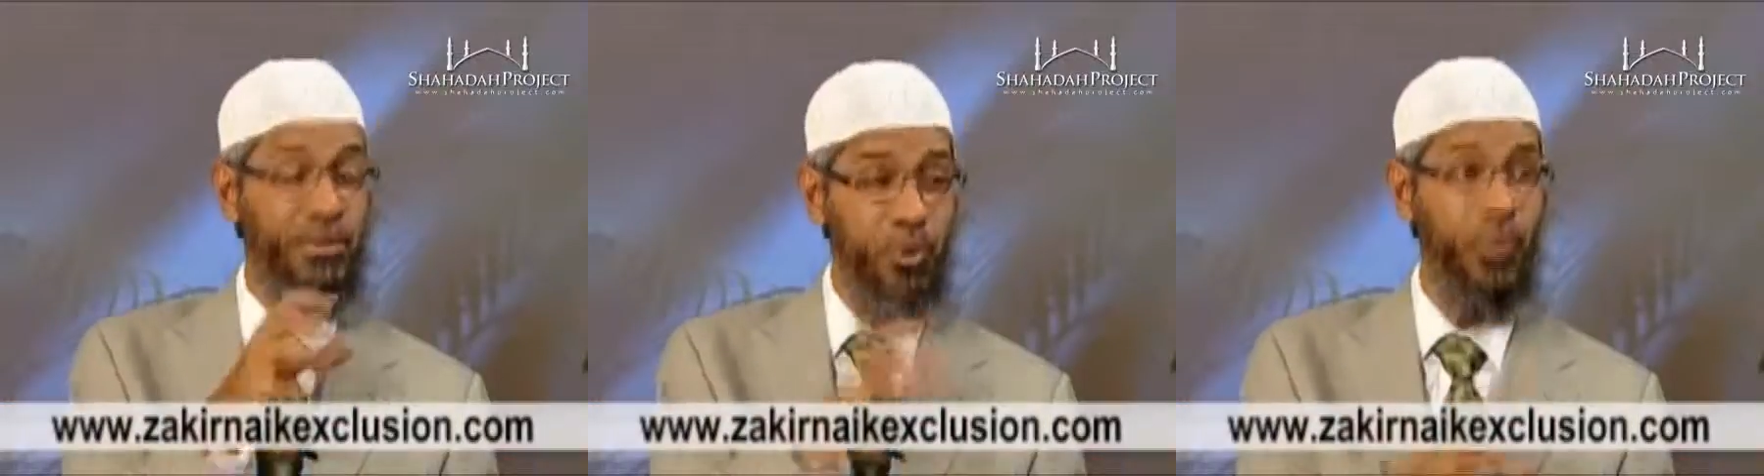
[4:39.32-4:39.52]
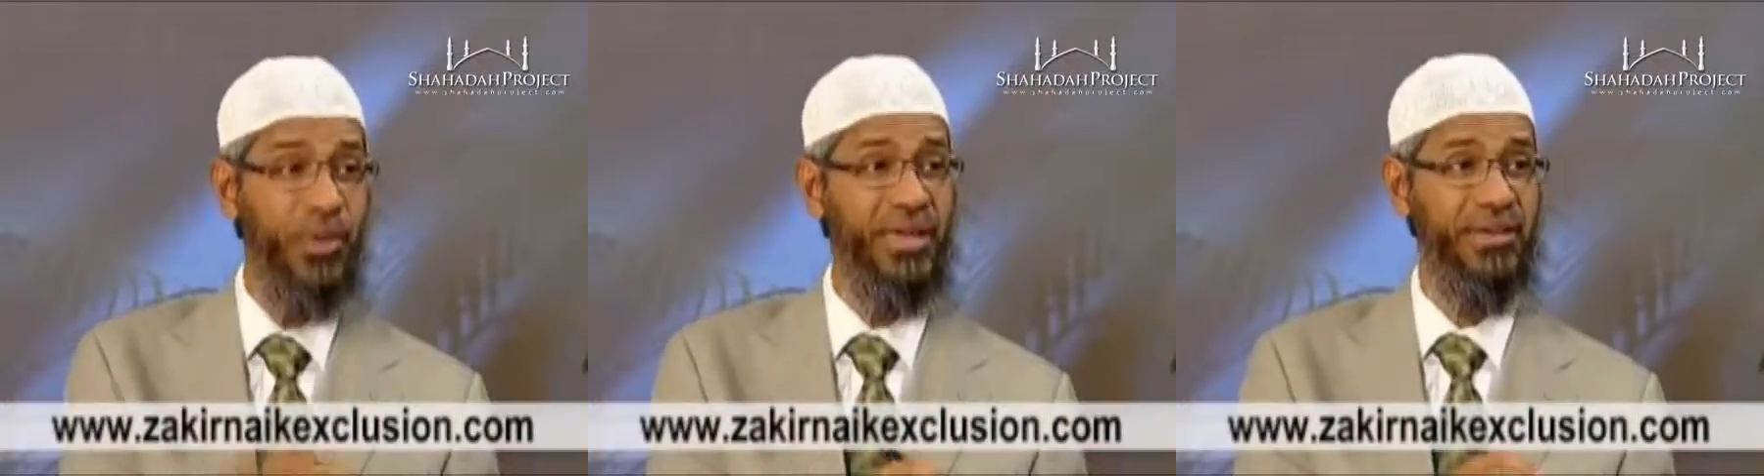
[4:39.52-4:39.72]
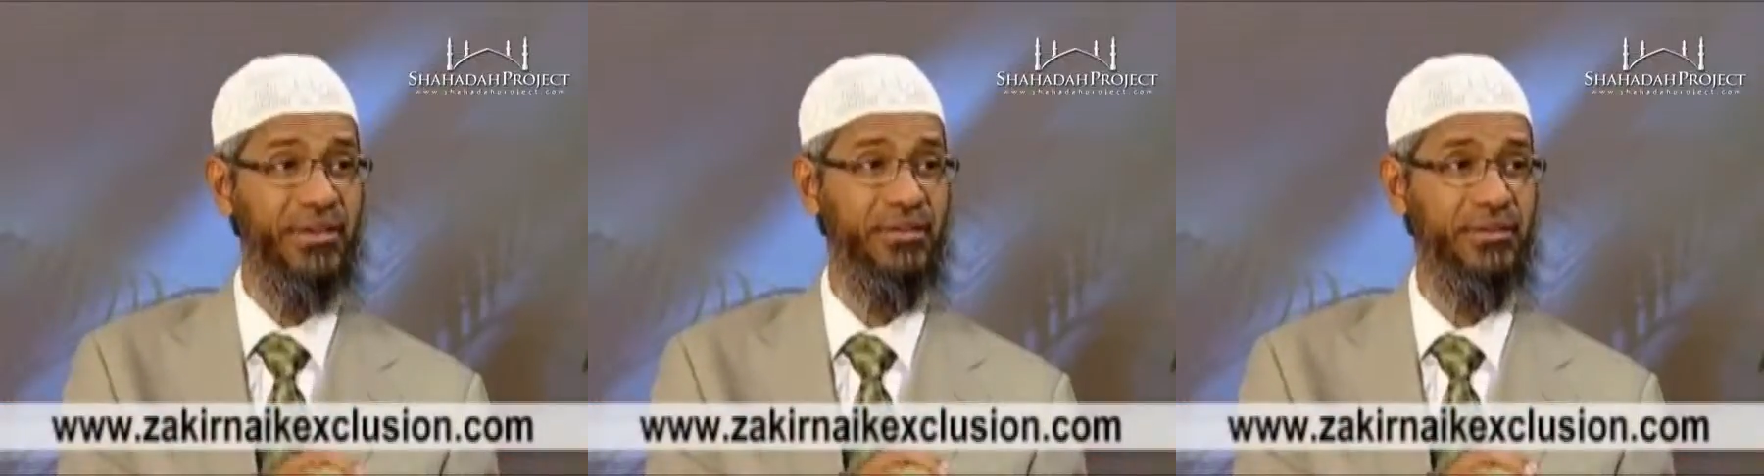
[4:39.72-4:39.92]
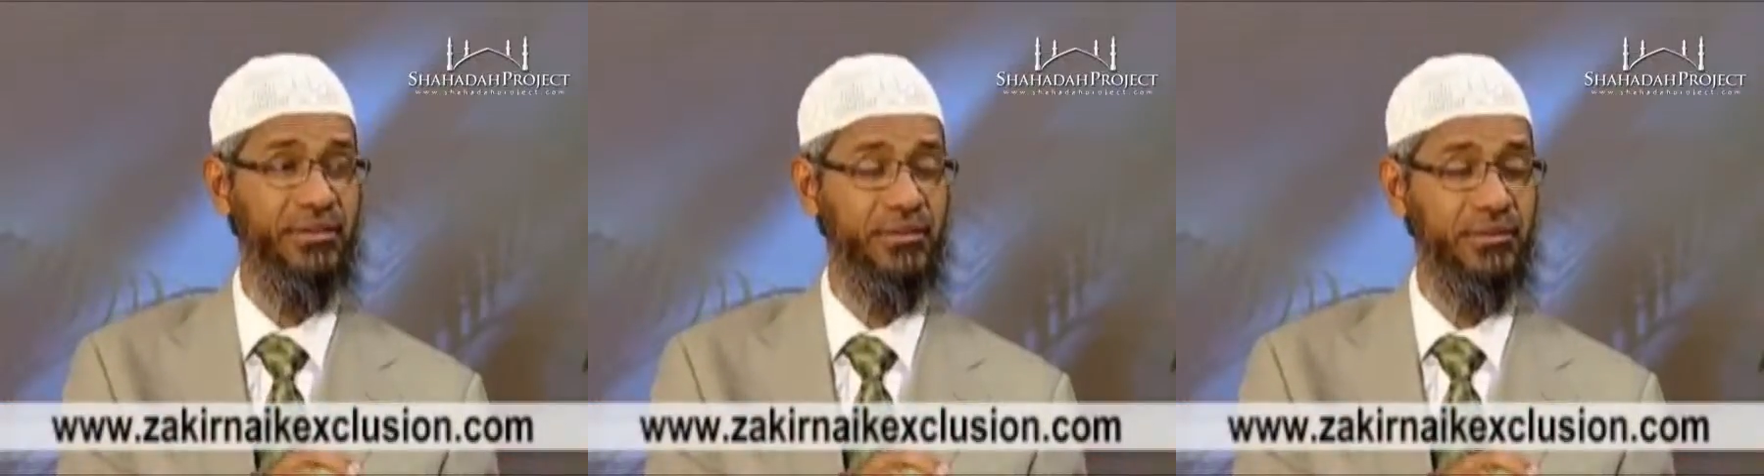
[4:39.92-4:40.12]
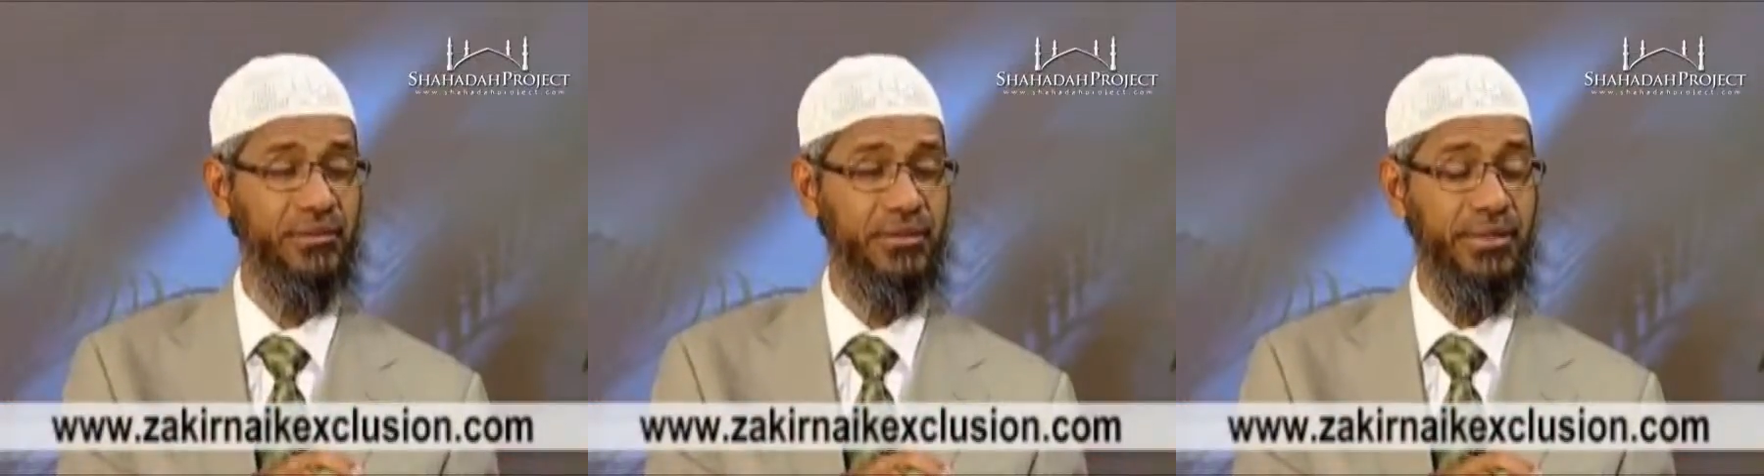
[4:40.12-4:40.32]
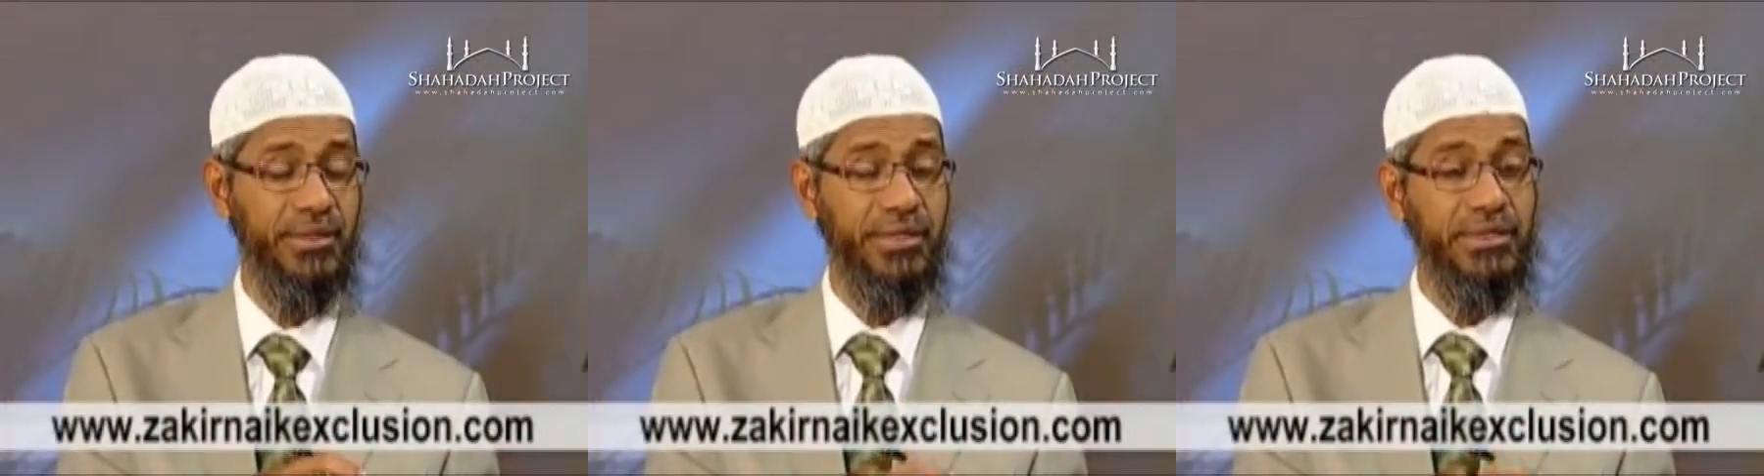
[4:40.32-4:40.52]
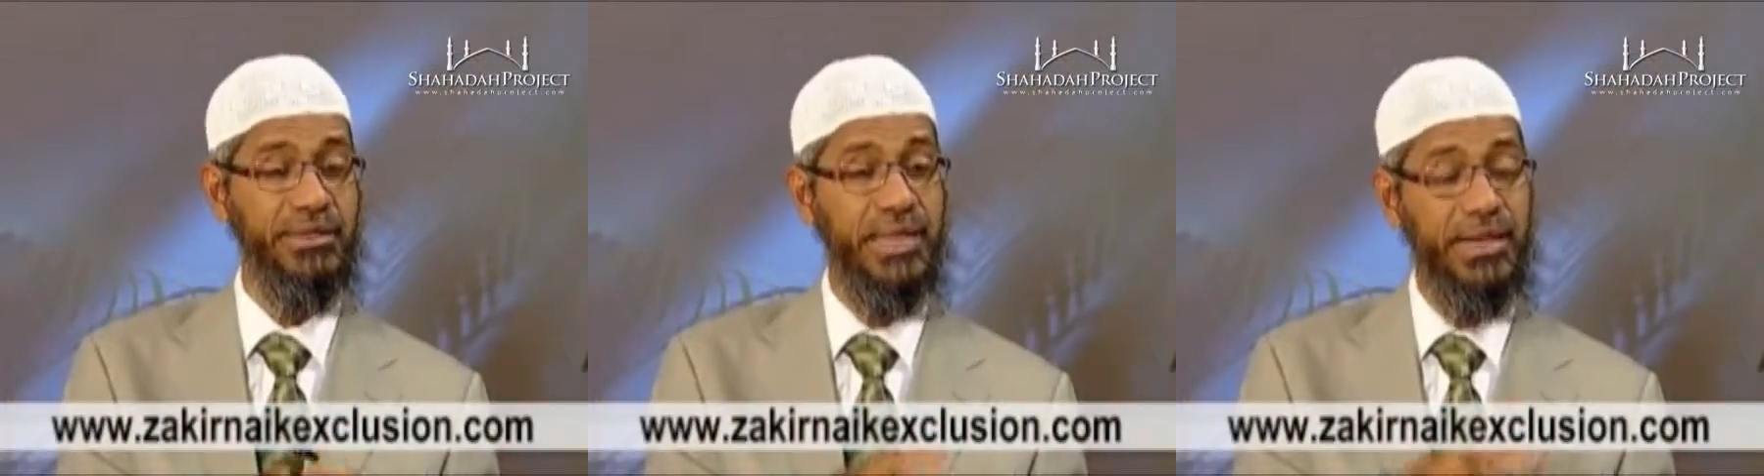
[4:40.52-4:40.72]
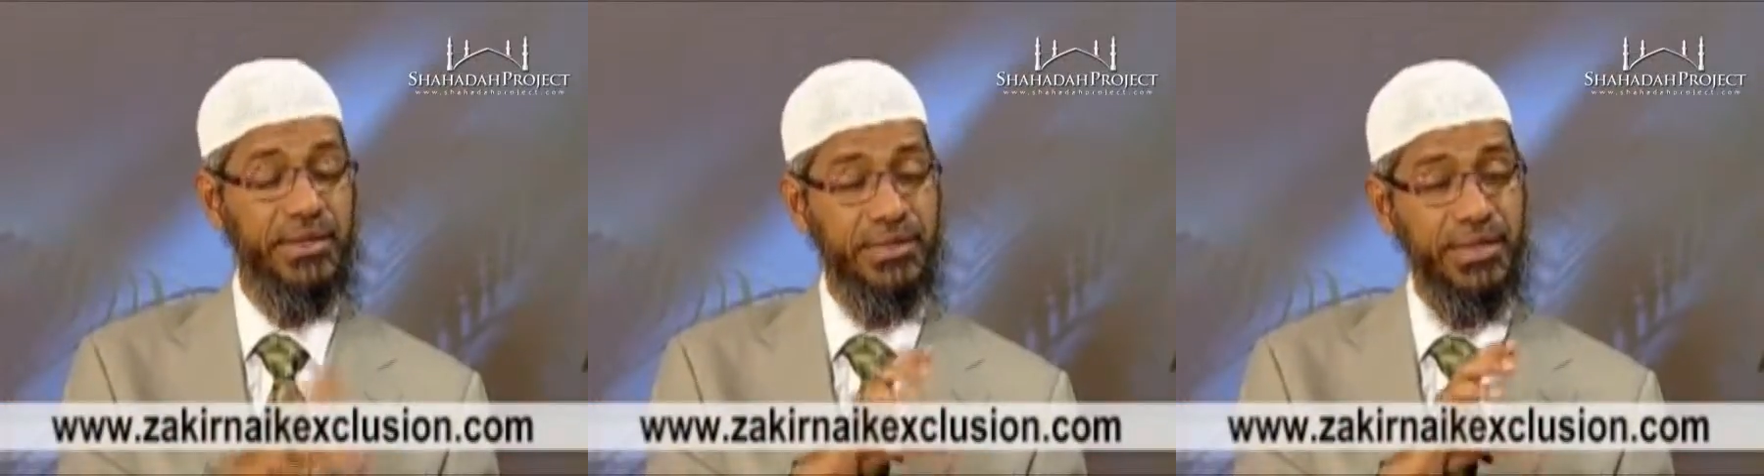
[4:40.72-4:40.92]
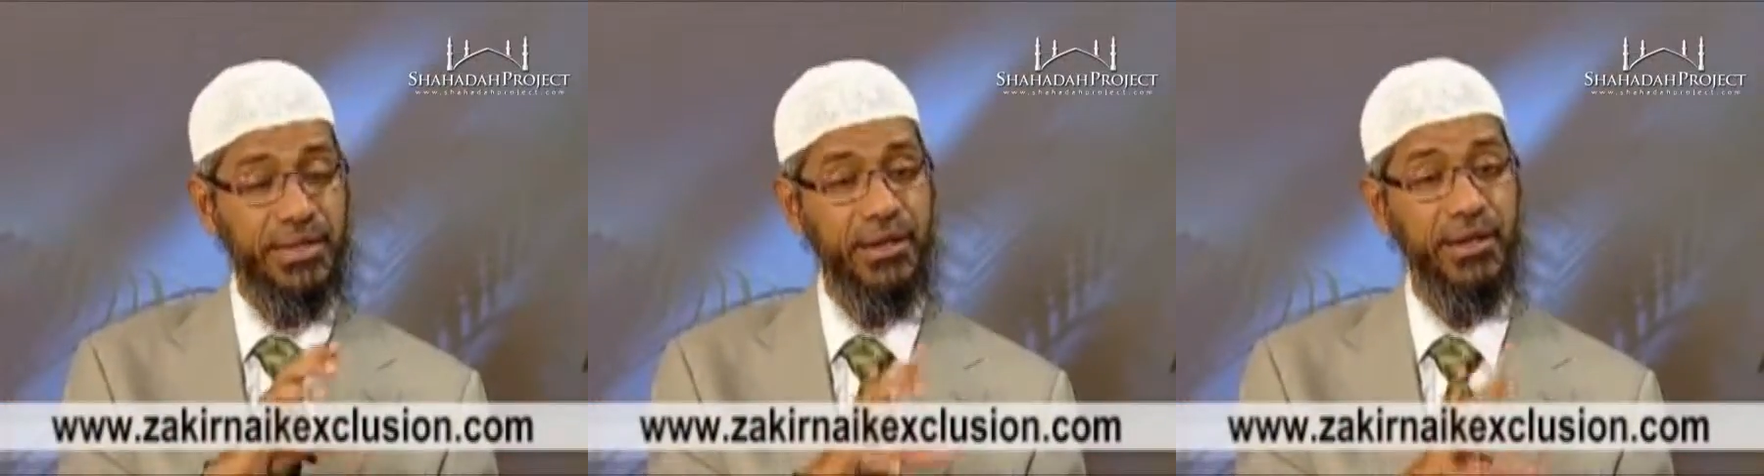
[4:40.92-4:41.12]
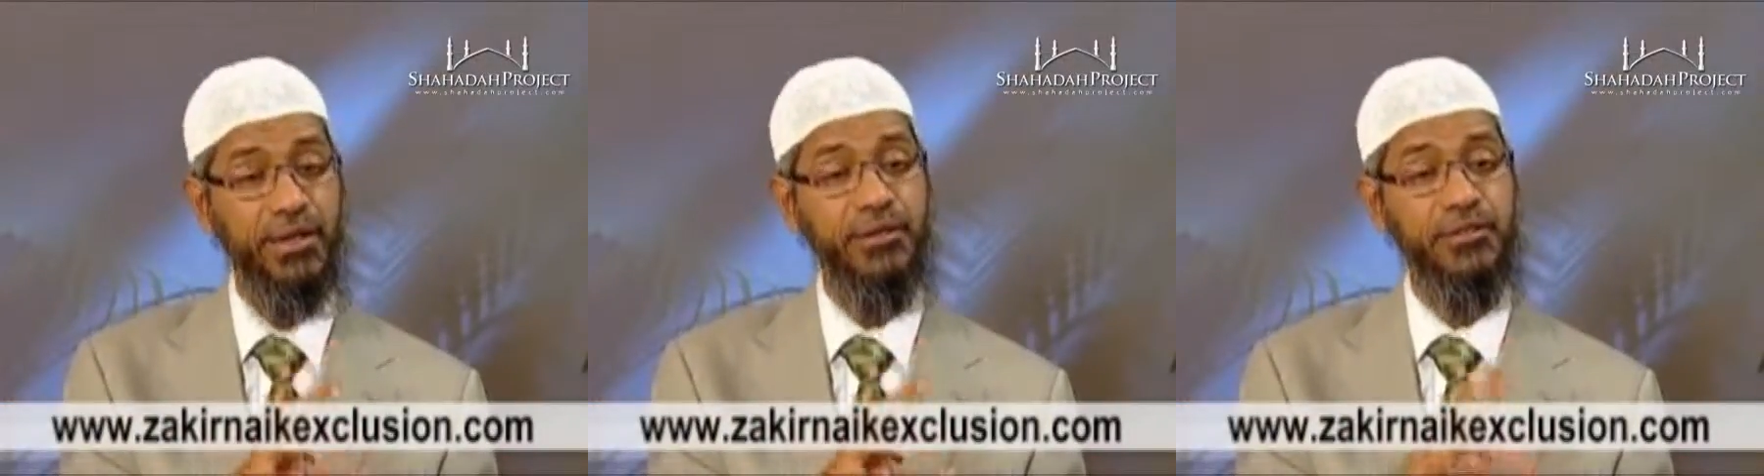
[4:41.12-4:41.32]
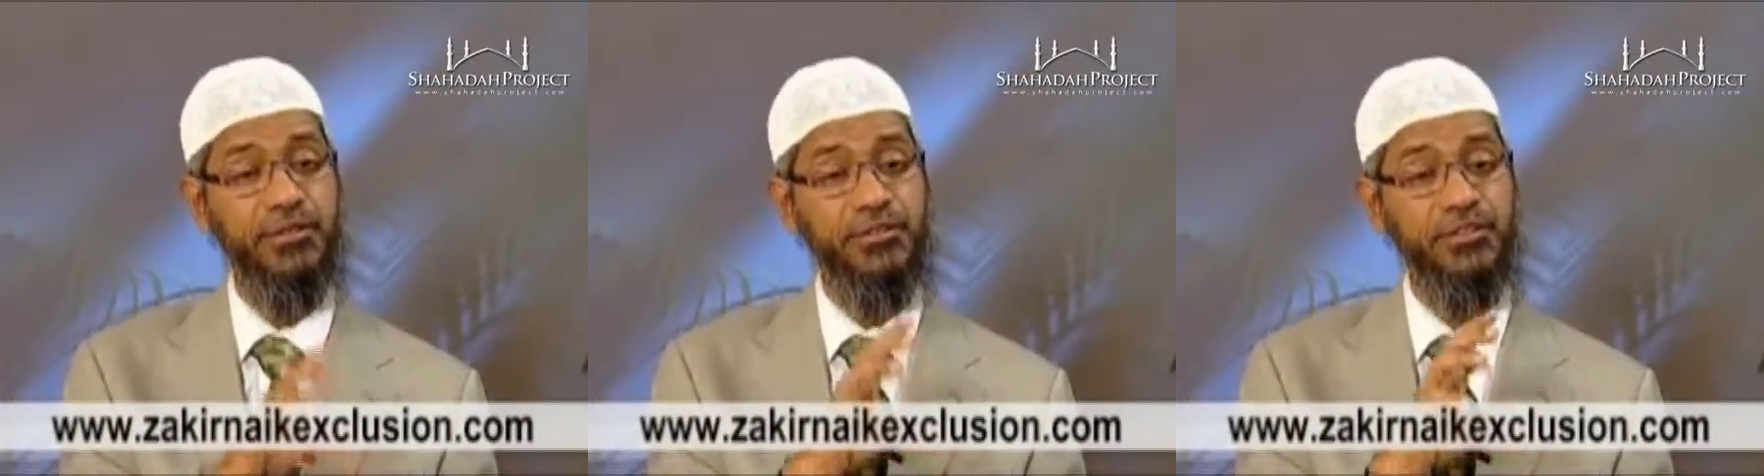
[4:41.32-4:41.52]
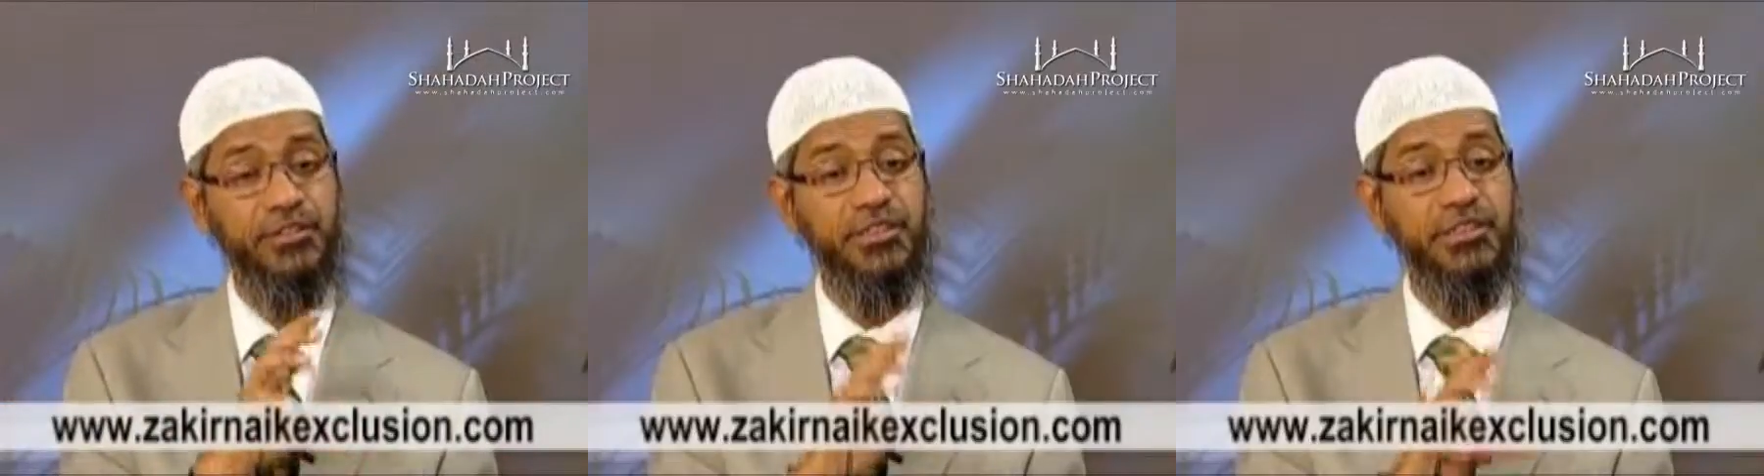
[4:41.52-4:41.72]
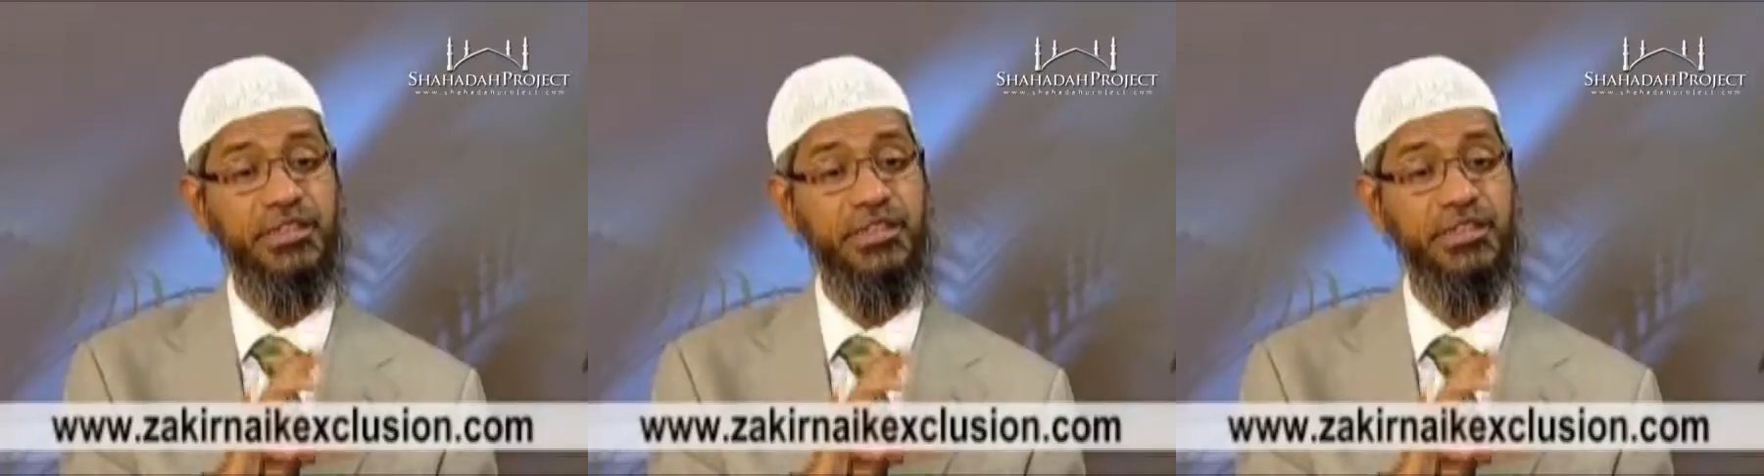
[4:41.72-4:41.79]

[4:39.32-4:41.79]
And I'm aware that there are